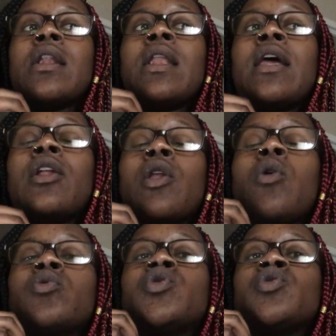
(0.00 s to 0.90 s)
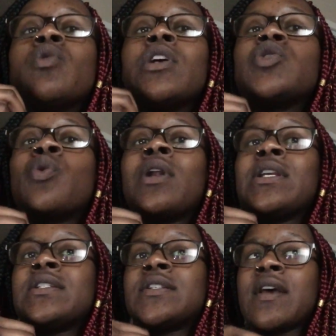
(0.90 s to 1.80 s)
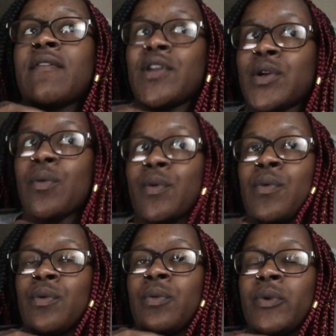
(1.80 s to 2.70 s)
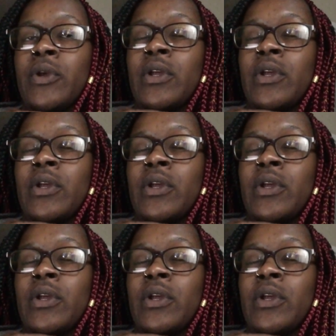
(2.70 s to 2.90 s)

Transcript: let alone to a 27-year-old.